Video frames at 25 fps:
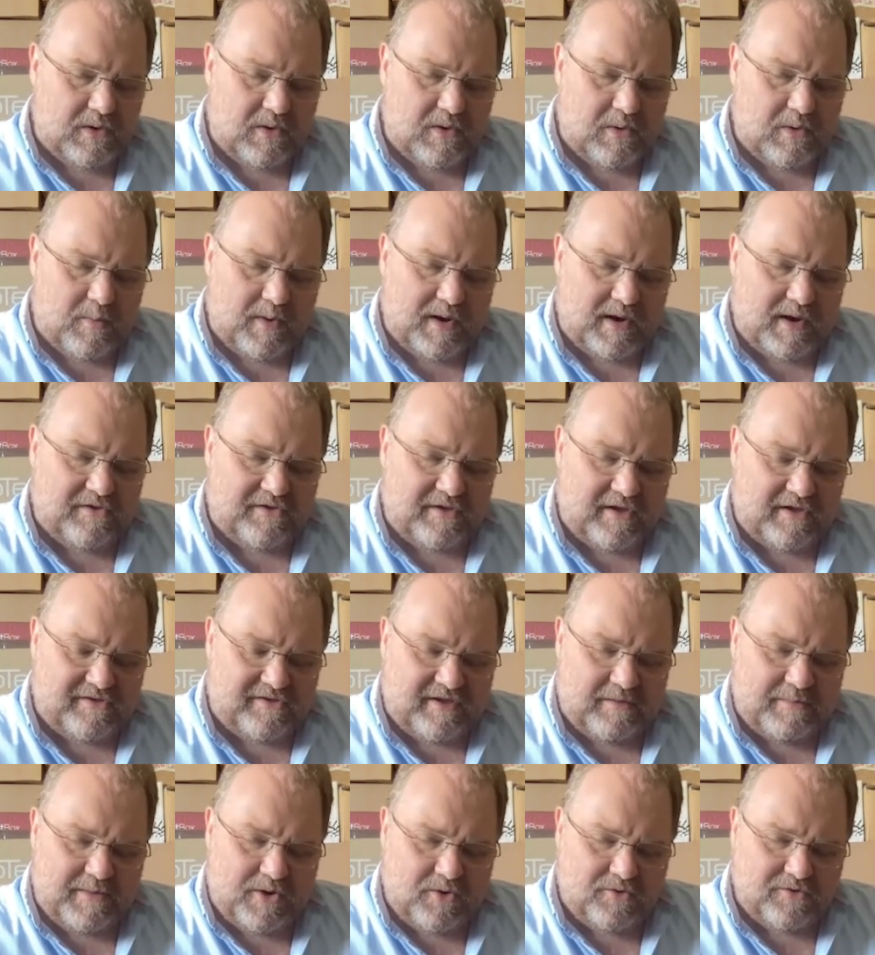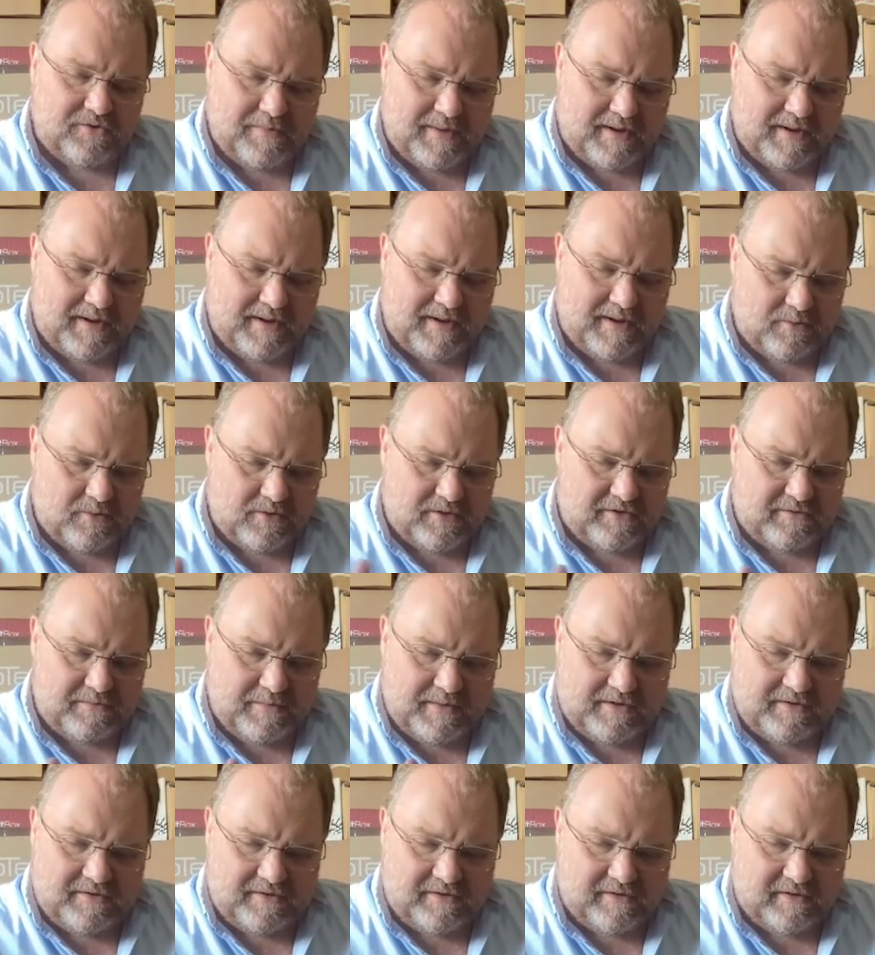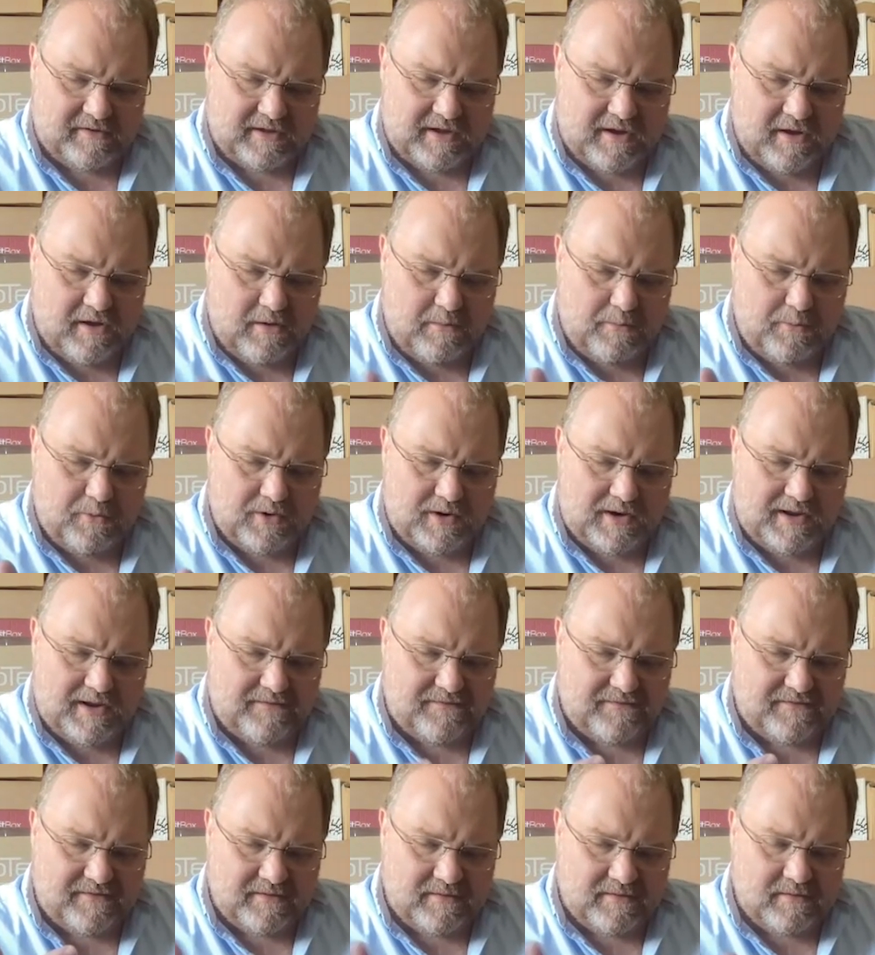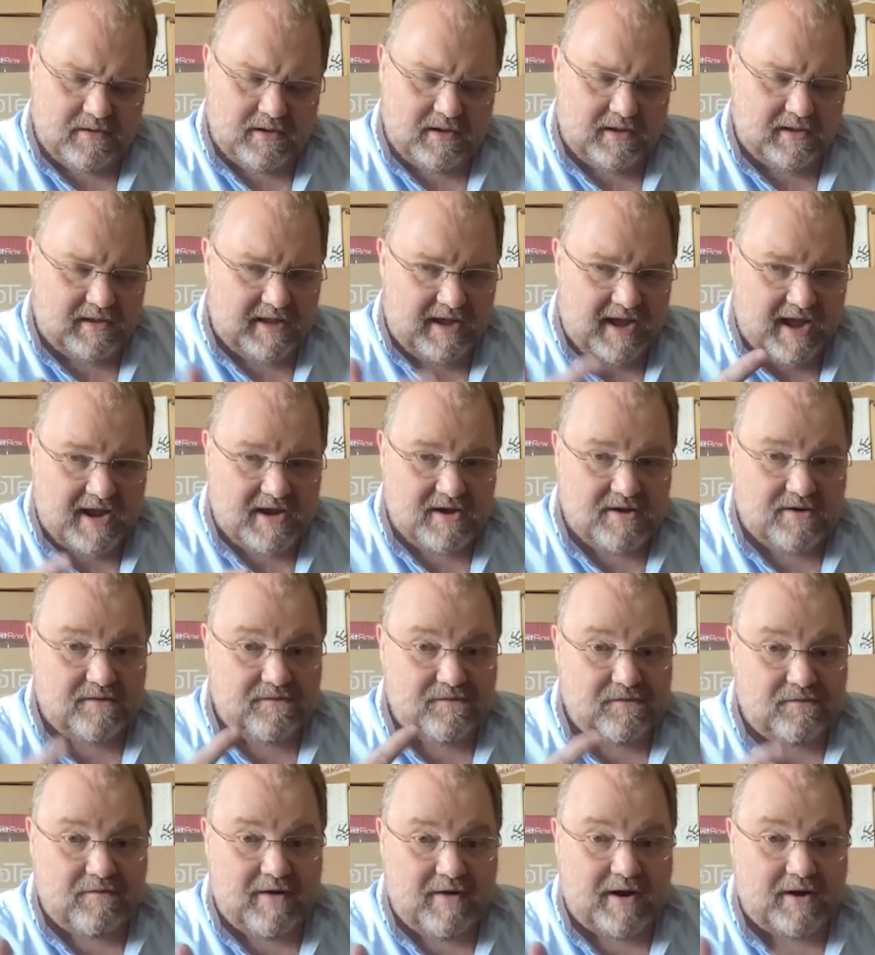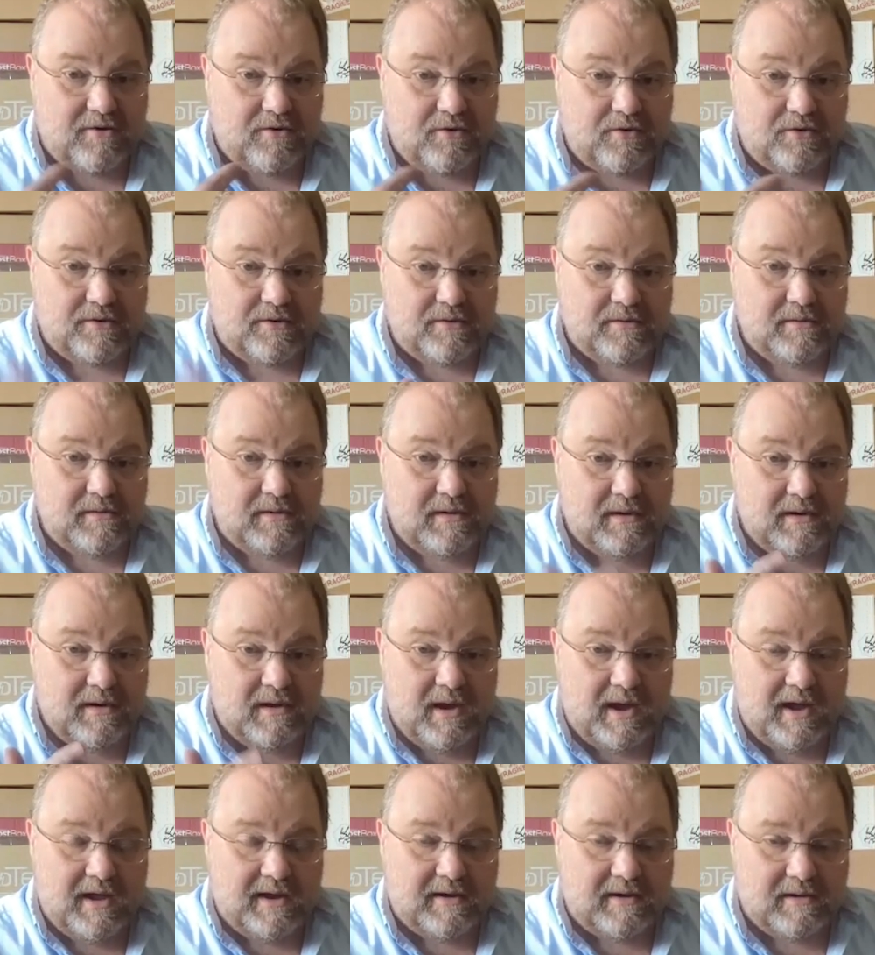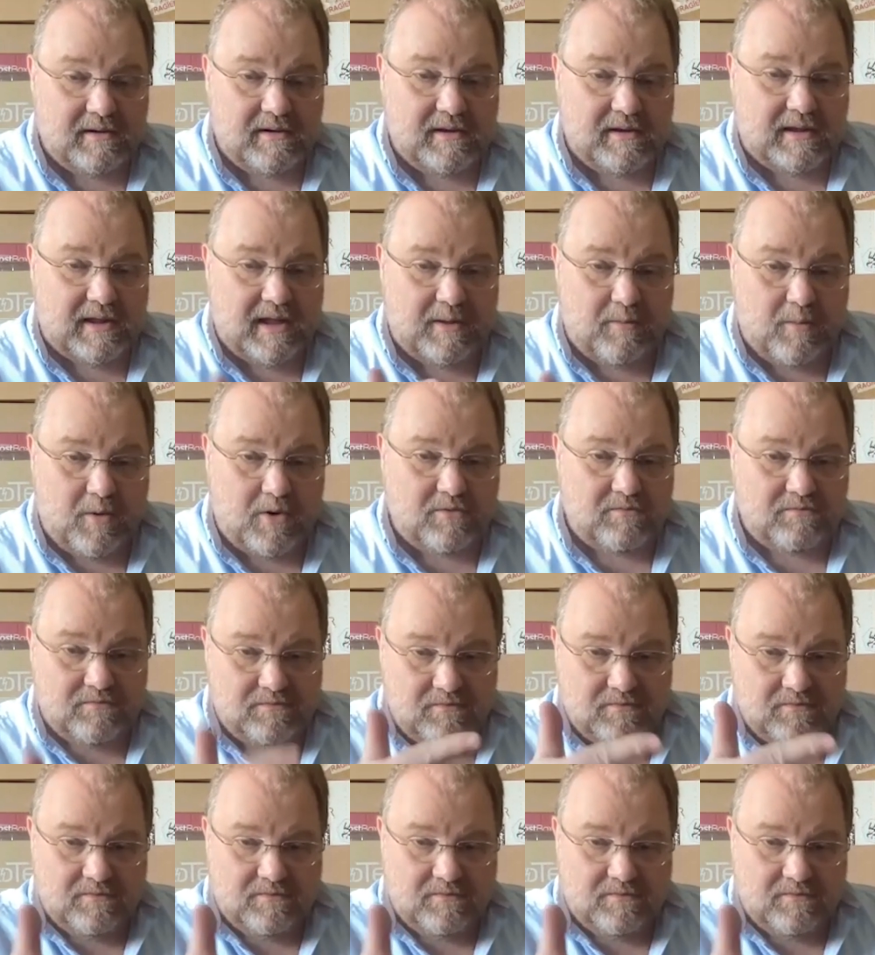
when they say semi-automatic, what this means is that the arm will lift at the end of the record, and it won't